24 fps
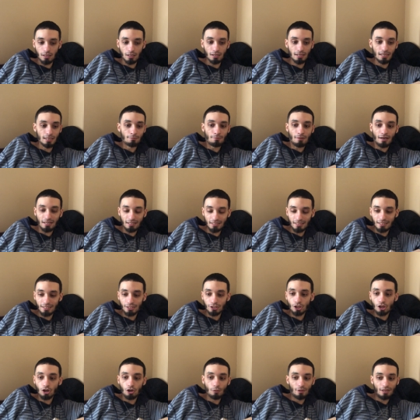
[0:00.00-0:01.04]
in my
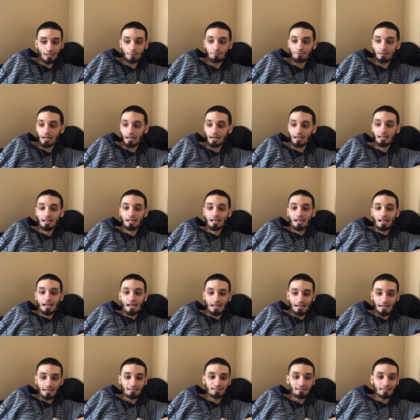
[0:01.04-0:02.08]
ego, and
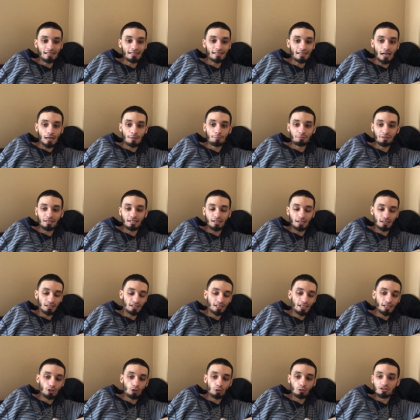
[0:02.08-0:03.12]
I think I'm being a
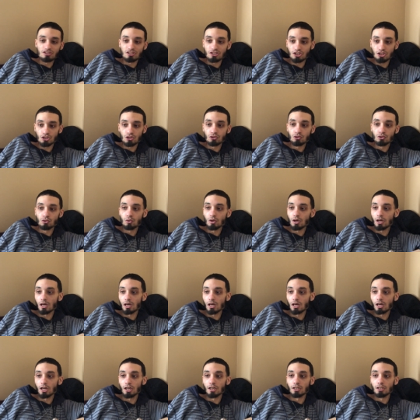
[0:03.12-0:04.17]
little
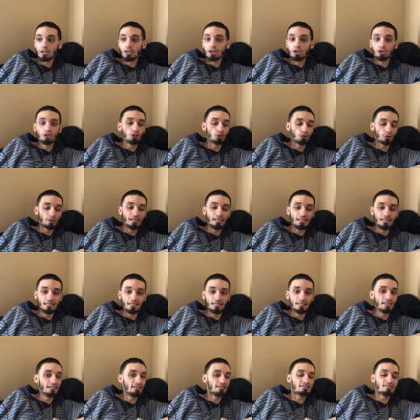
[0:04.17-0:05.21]
too
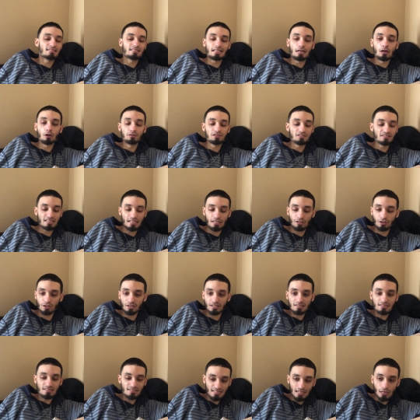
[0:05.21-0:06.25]
greedy and self-centered
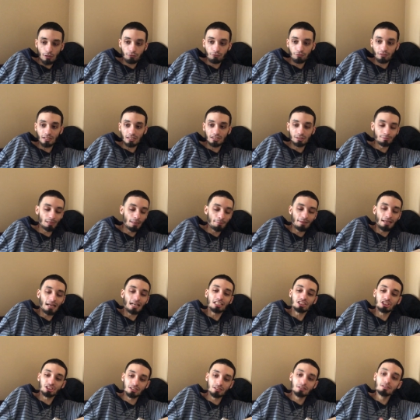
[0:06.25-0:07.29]
and selfish. Maybe
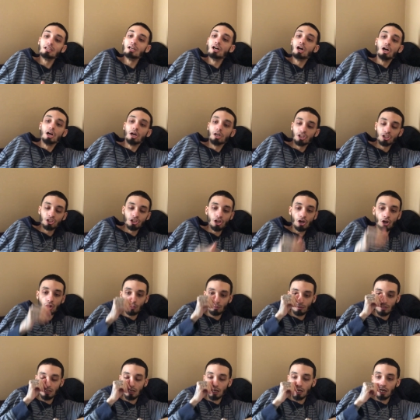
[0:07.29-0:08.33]
I should,
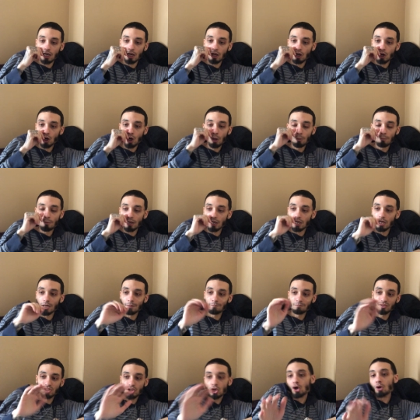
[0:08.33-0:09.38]

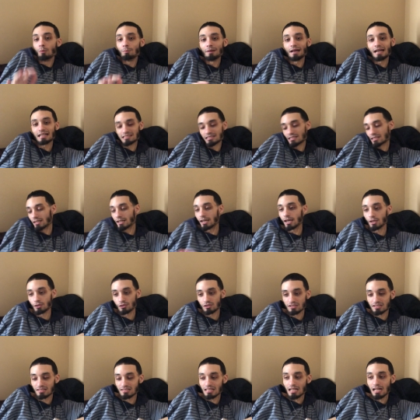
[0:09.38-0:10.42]
go back to the
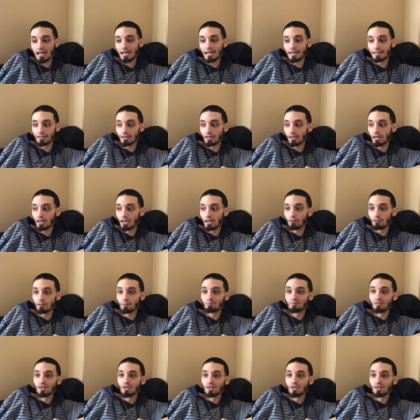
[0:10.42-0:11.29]
other side of